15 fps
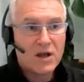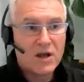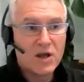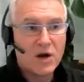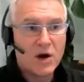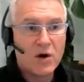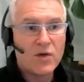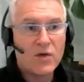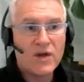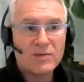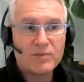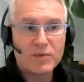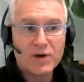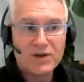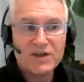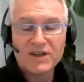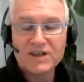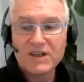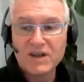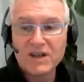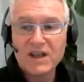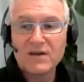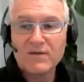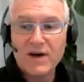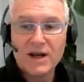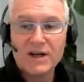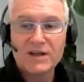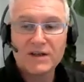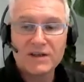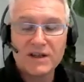the projects and the
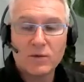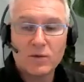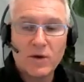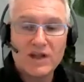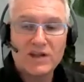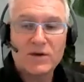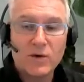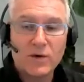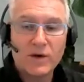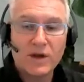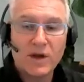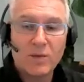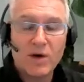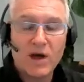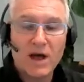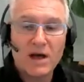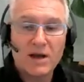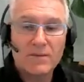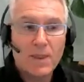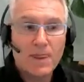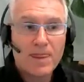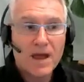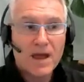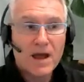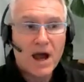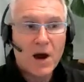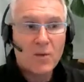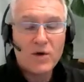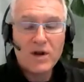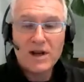innovations that we're talking about
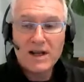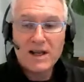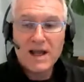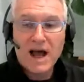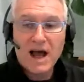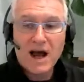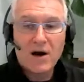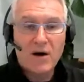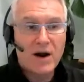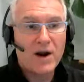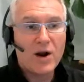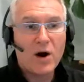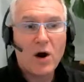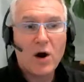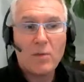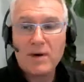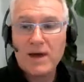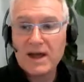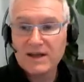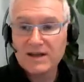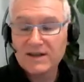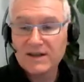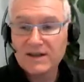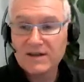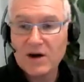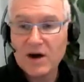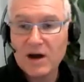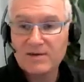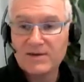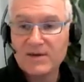really are an OPEX
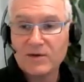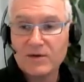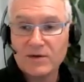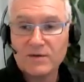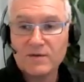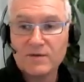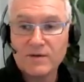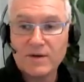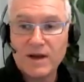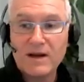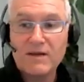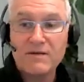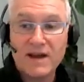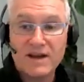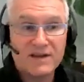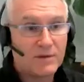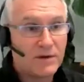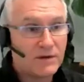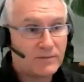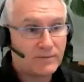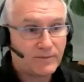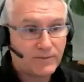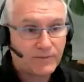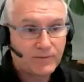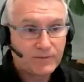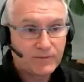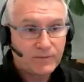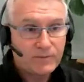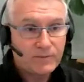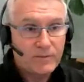type sort of investment.
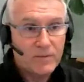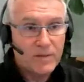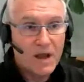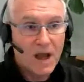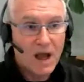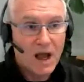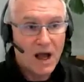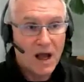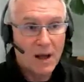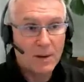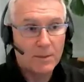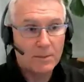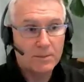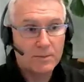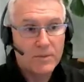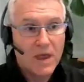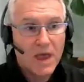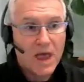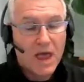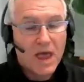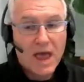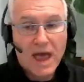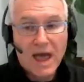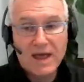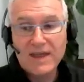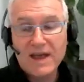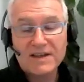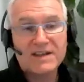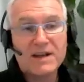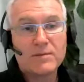And
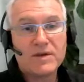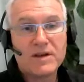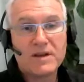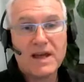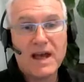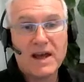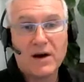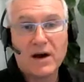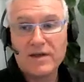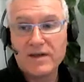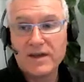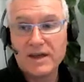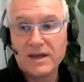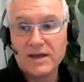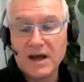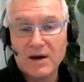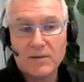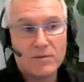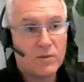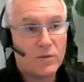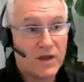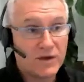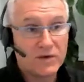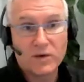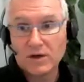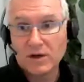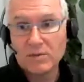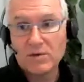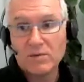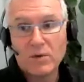that's something that I think we can talk a
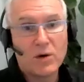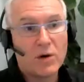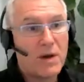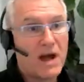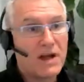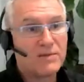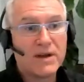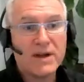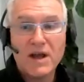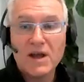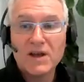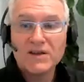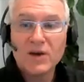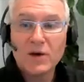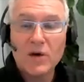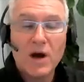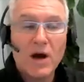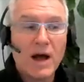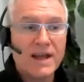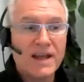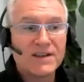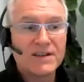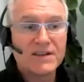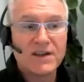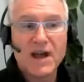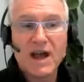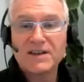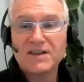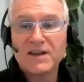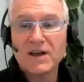little bit more about. But so I guess
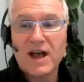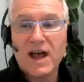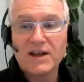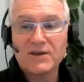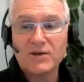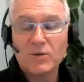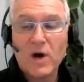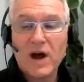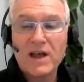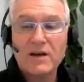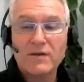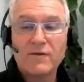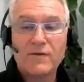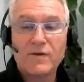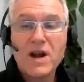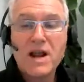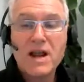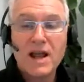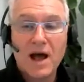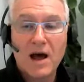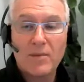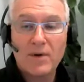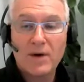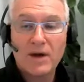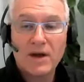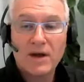as a way of freeing up,